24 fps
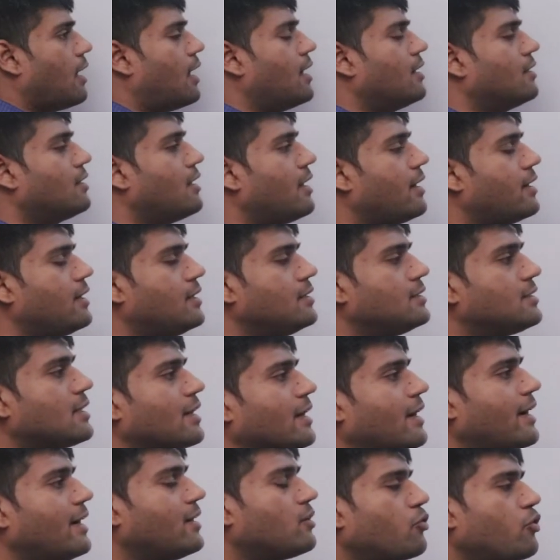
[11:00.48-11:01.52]
and there is a
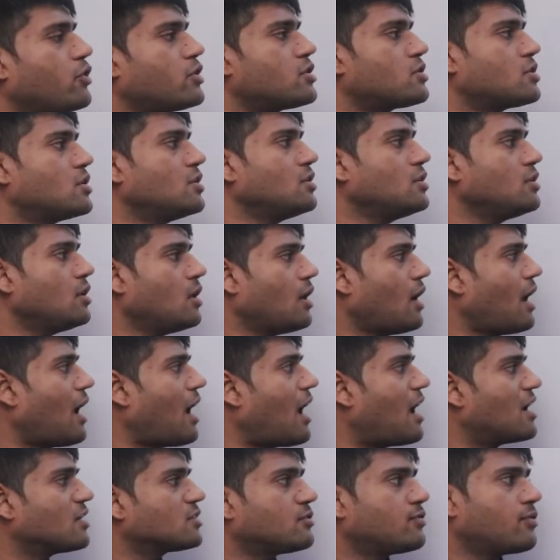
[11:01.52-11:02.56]
gate question
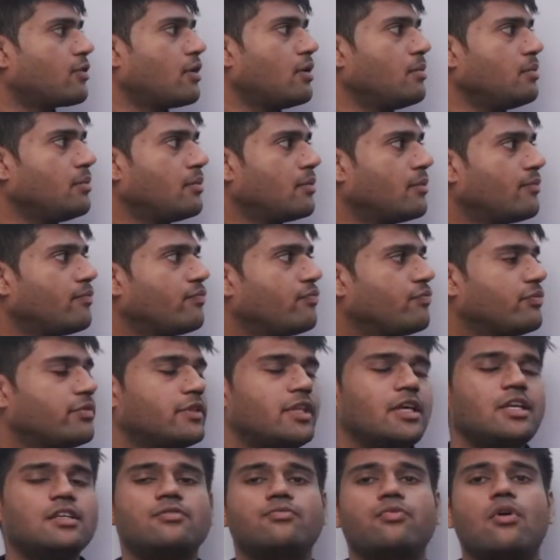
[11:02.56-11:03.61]
asked from
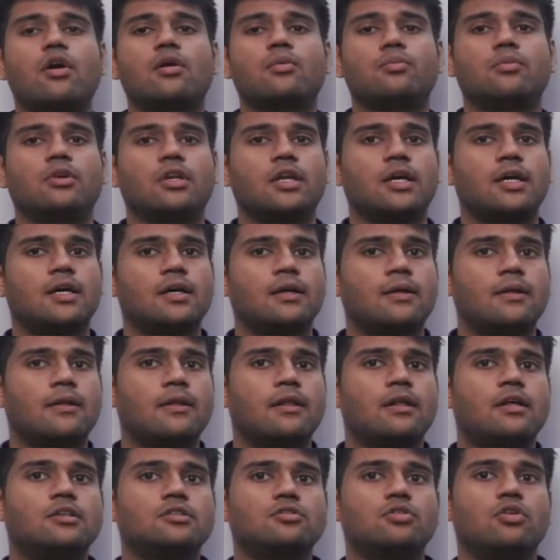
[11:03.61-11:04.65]
this formula.
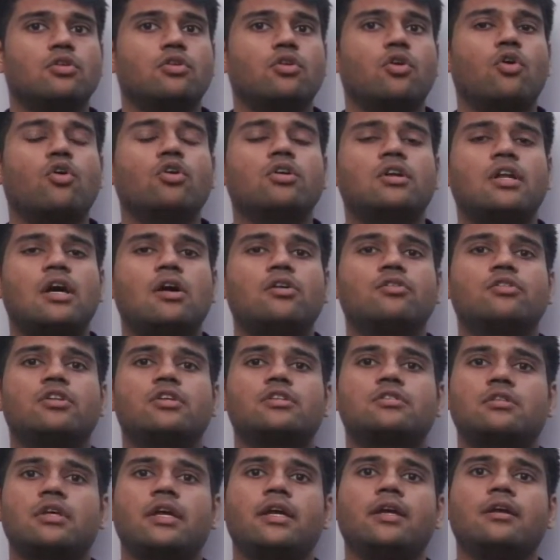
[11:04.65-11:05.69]
So note down
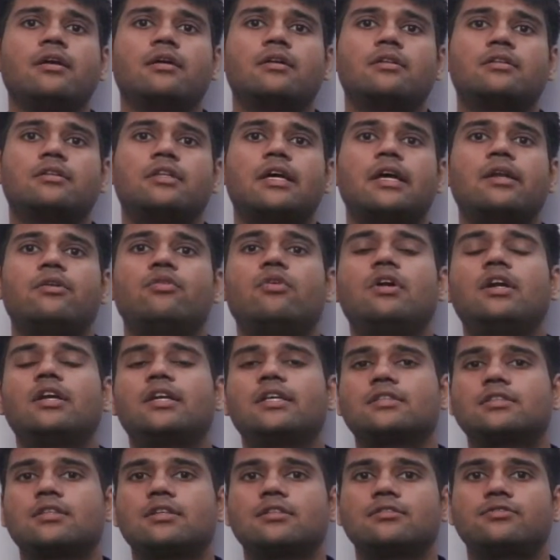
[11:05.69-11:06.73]
this thing, then we will
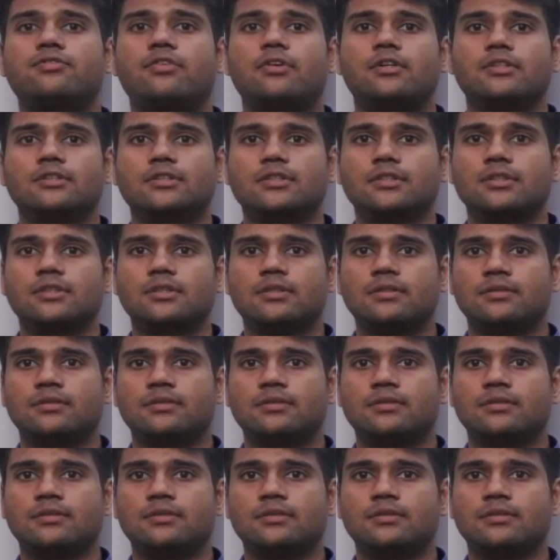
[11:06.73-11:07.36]
discuss further.